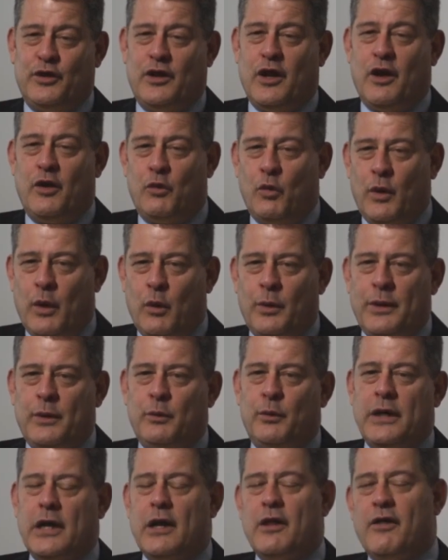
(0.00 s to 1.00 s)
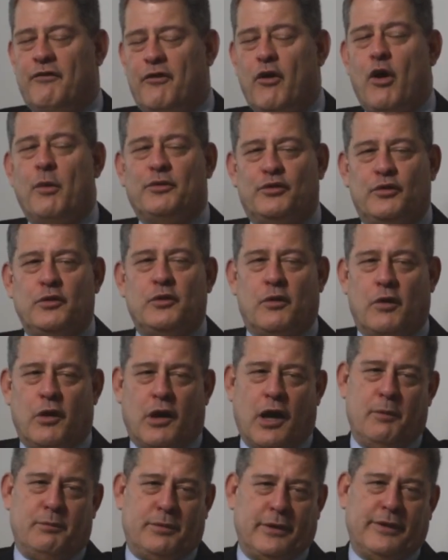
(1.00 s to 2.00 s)
You don't. We know the pharmaceutical
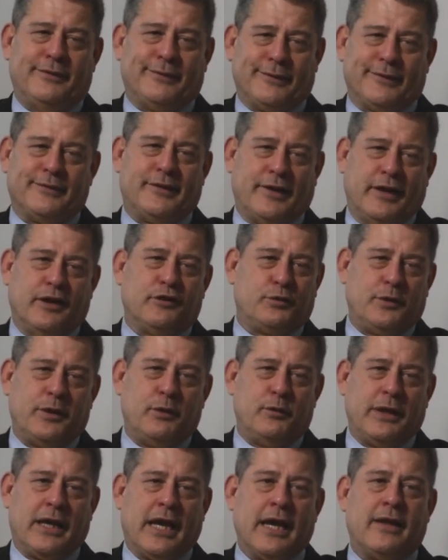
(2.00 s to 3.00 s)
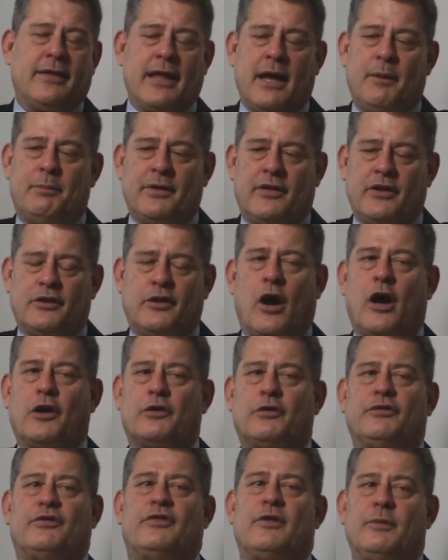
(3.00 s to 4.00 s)
companies are sales. We get that, but the
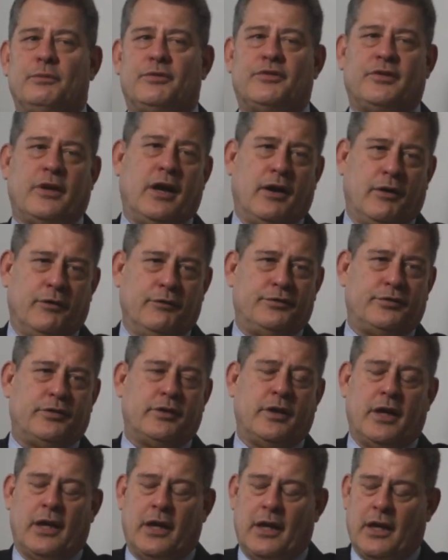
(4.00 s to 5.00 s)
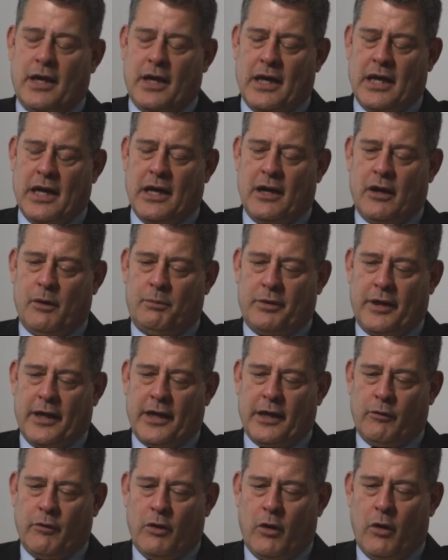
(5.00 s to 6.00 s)
doctors themselves are
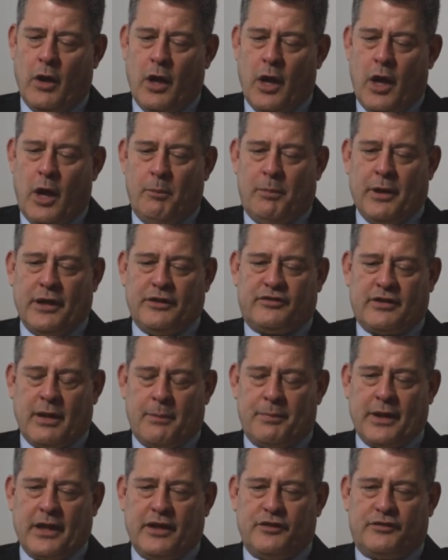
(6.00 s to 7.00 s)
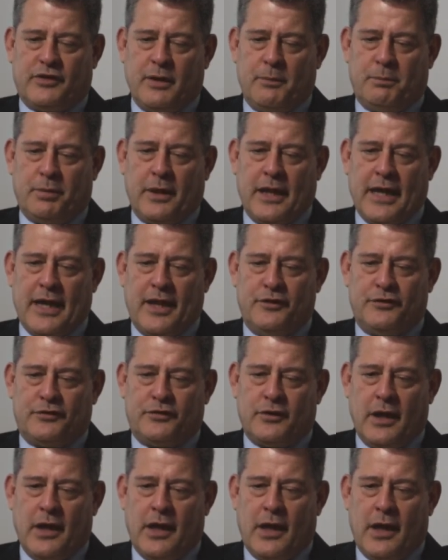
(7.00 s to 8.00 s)
playing a role. But something as simple
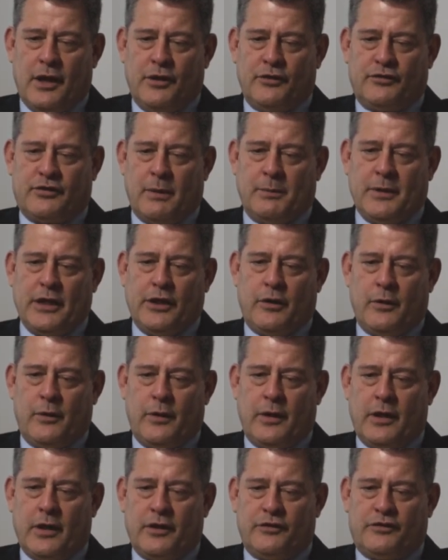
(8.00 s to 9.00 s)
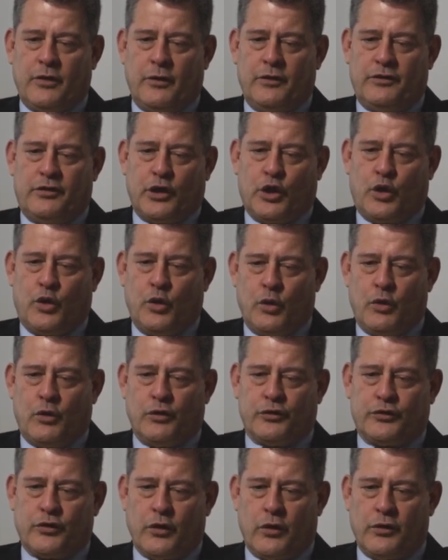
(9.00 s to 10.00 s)
as somebody doing a series of
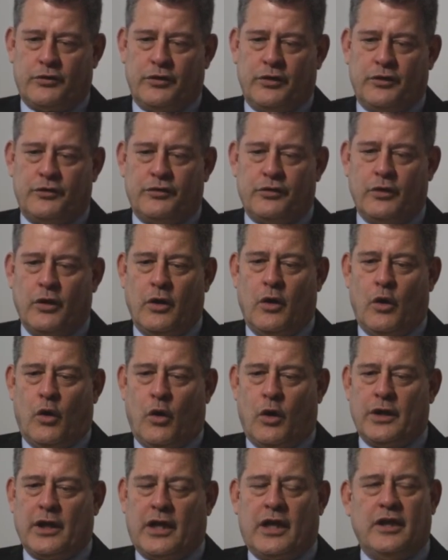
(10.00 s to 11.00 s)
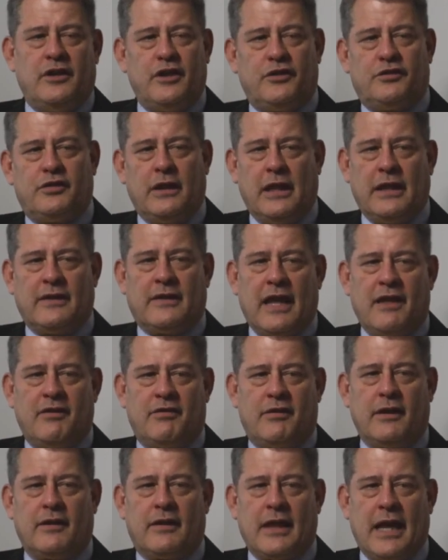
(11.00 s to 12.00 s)
Google searches on a condition that they
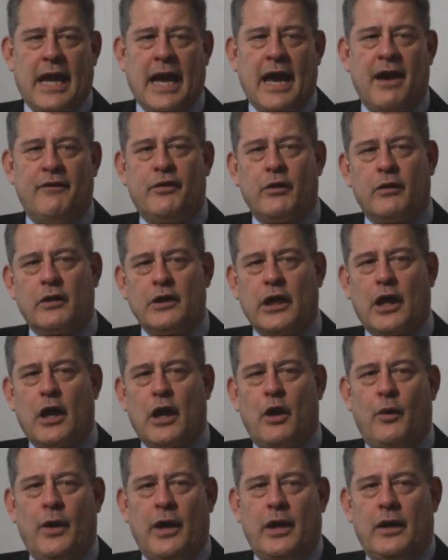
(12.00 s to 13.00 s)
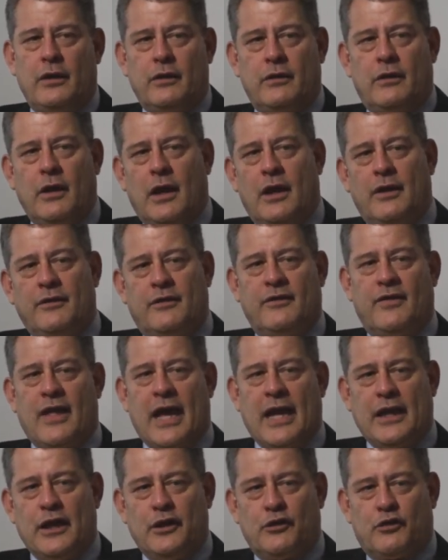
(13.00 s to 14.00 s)
think they have, they're going to go into
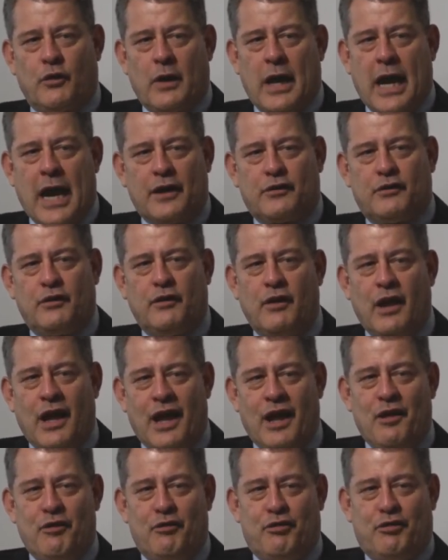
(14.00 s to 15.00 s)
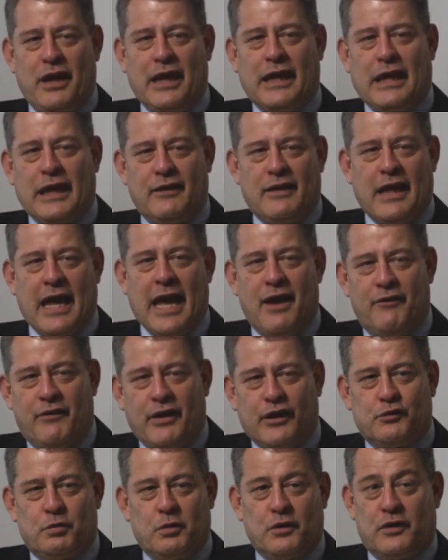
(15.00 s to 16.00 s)
that interaction thinking they have
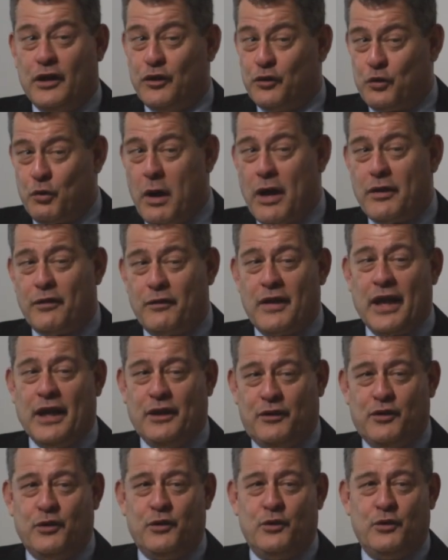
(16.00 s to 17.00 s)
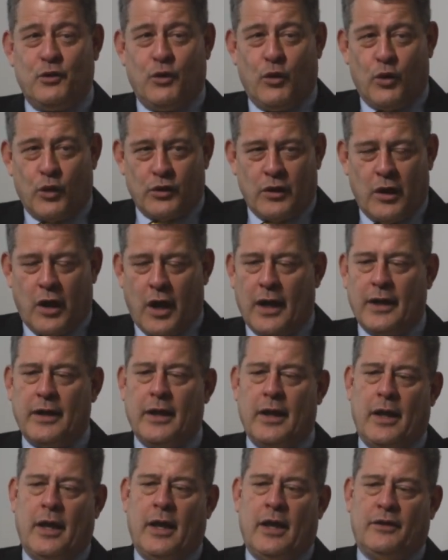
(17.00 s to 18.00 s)
expertise, whether they do or not.
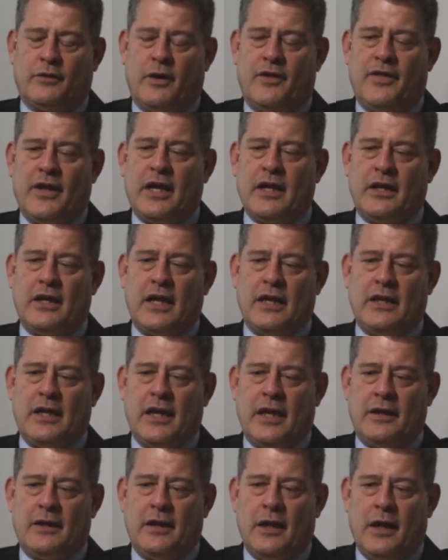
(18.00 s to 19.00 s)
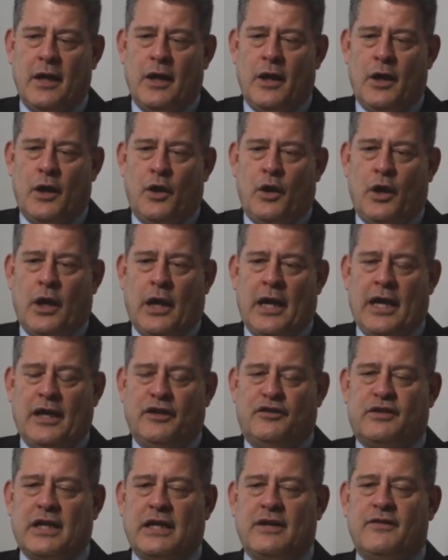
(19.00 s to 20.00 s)
So I think
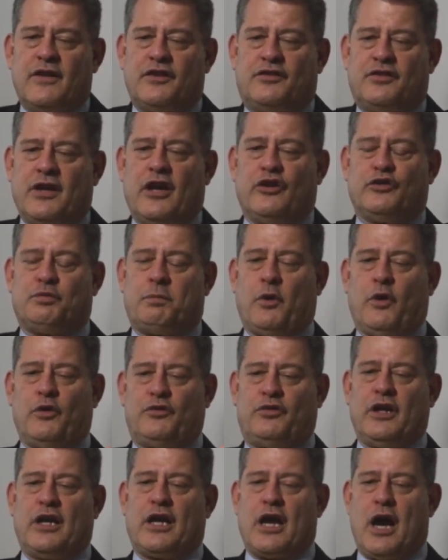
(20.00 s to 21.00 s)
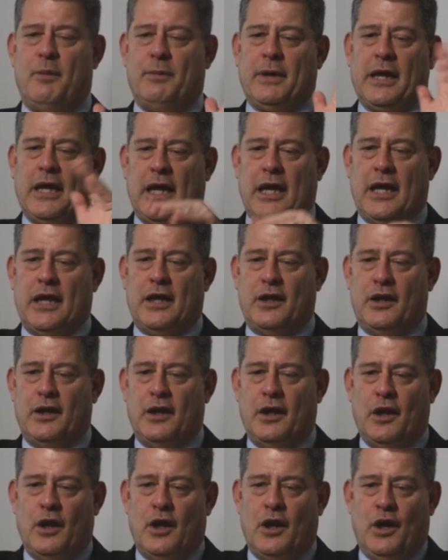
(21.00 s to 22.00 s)
instead of the salesperson coming in
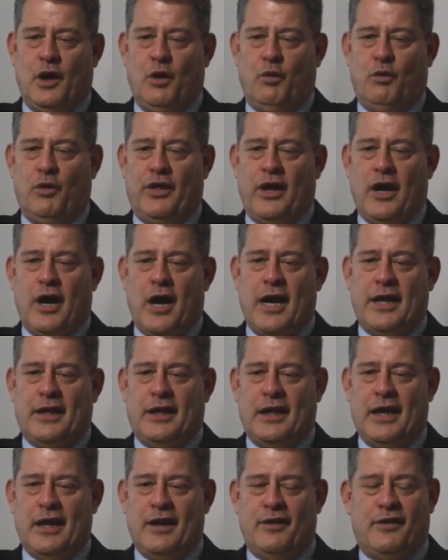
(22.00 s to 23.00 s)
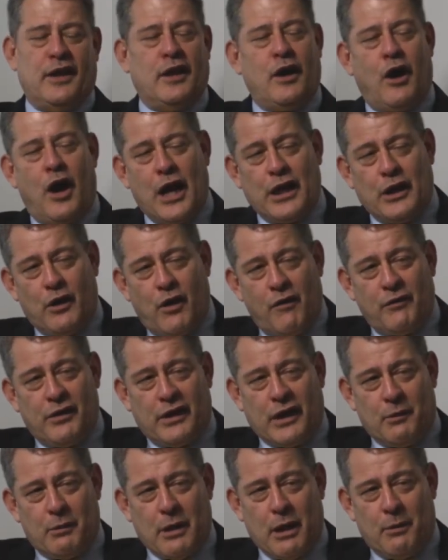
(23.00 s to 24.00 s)
with the idea that I know
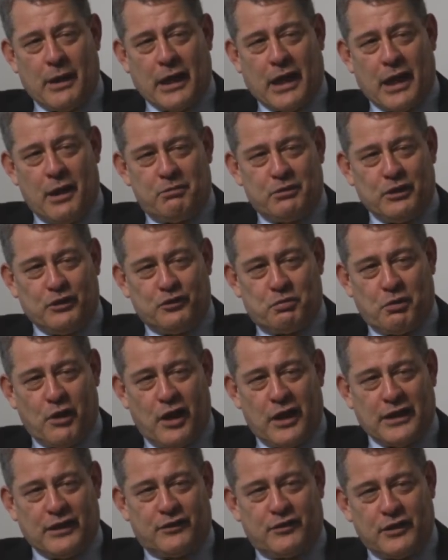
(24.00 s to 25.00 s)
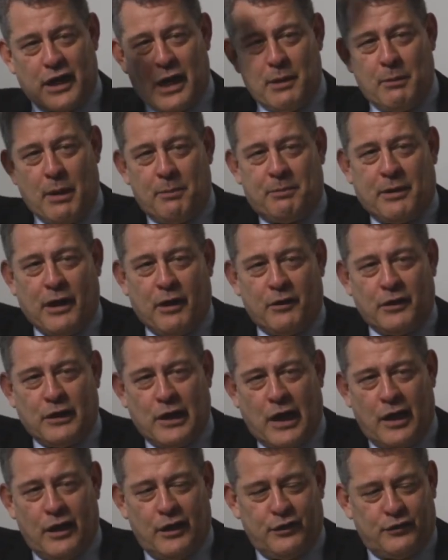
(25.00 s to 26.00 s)
everything about my company's products and I'm up here in
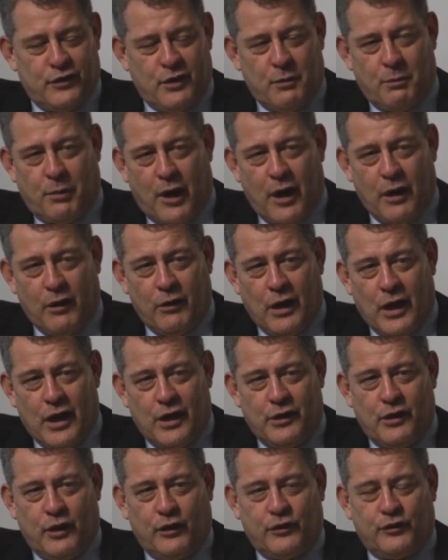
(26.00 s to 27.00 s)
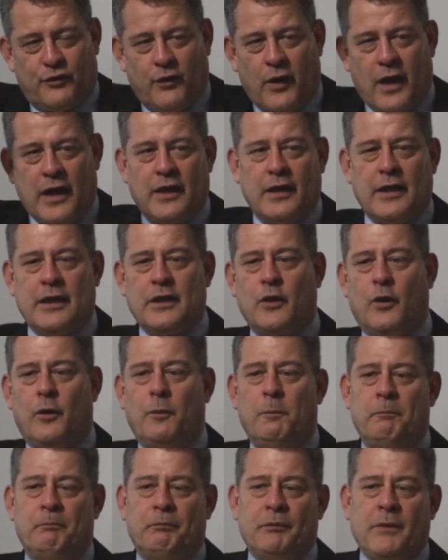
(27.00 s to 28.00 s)
knowledge and the buyer knows very
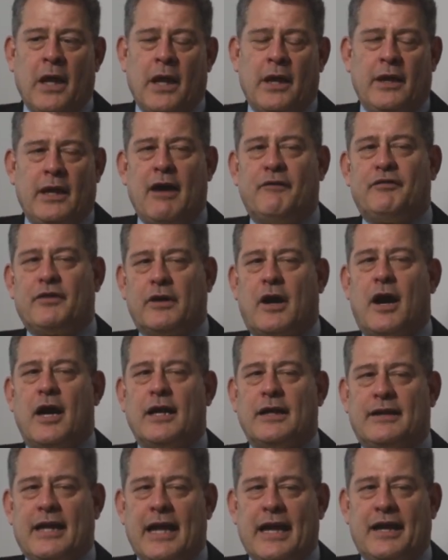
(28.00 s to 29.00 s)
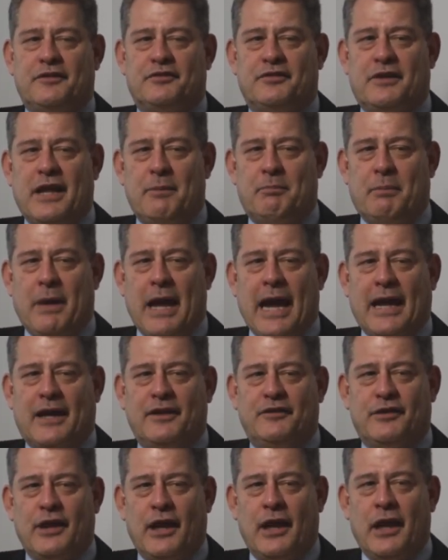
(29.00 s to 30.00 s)
little, you have to kind of take a step back
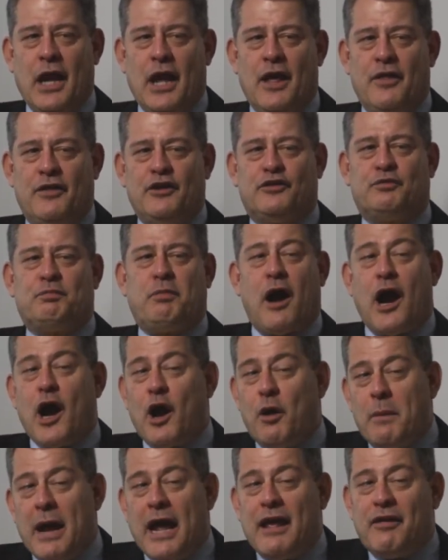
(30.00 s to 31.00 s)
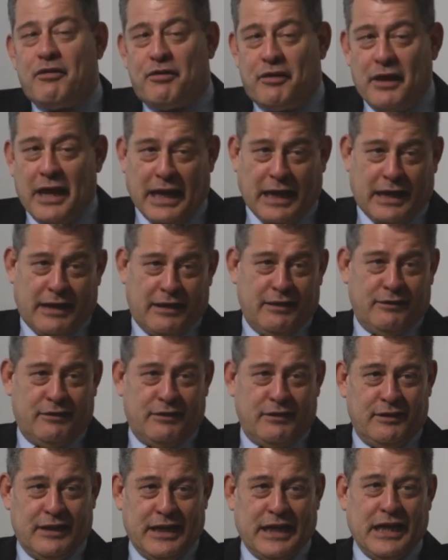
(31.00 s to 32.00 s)
and say, this buyer may think
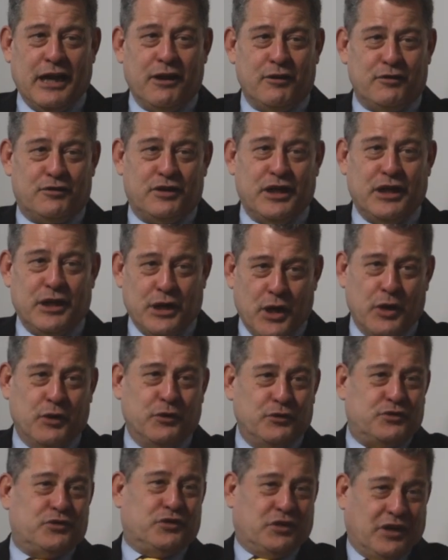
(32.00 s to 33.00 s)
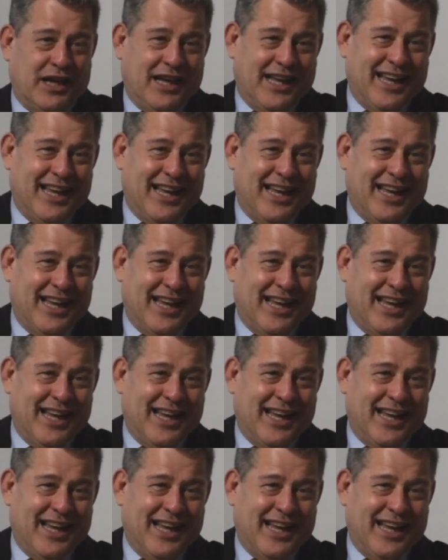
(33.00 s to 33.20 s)
that he or she knows